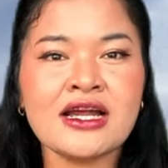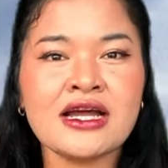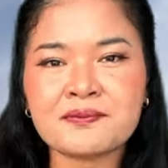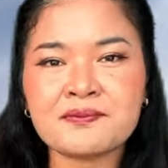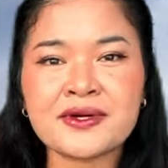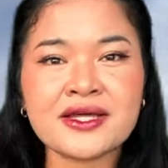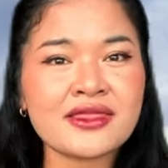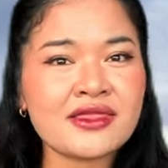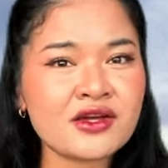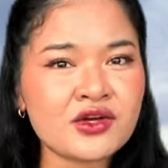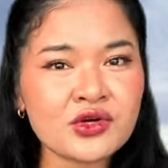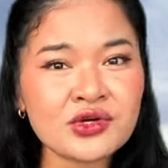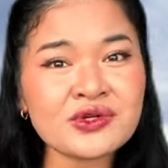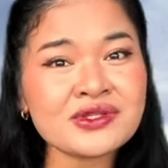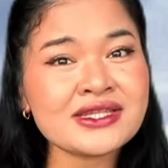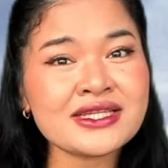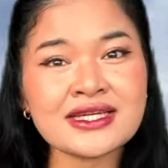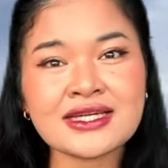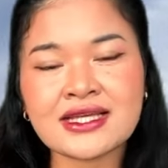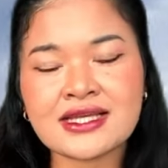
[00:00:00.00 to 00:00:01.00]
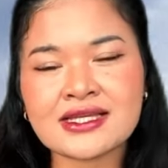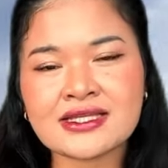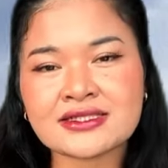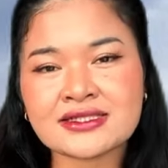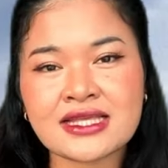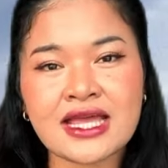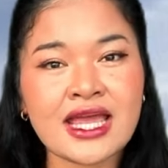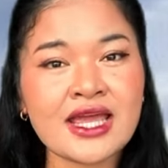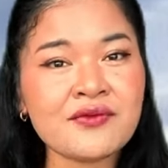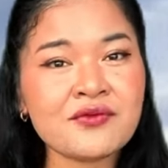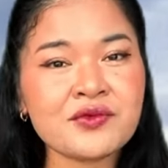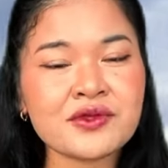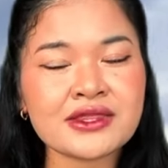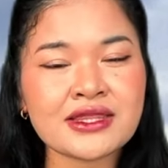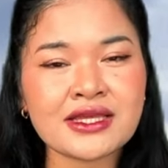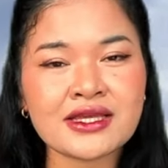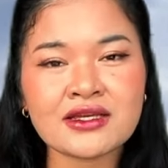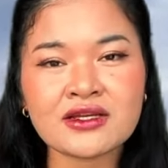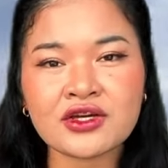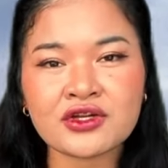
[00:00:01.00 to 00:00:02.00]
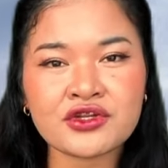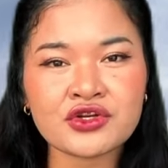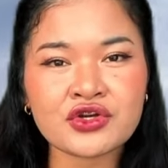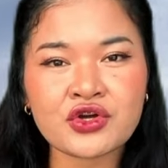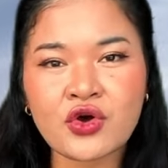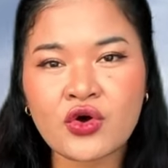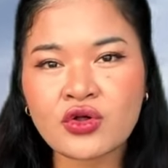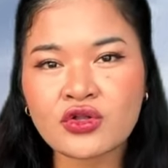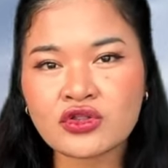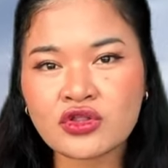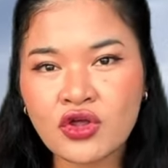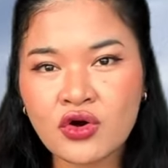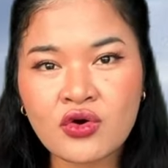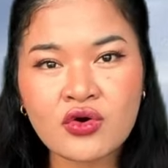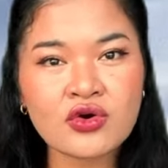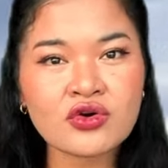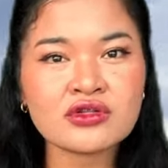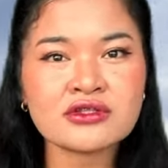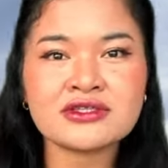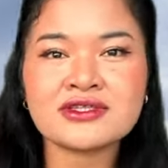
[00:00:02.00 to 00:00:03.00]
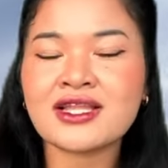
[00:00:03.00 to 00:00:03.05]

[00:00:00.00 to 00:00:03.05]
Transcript: But the good thing is everything gonna go low.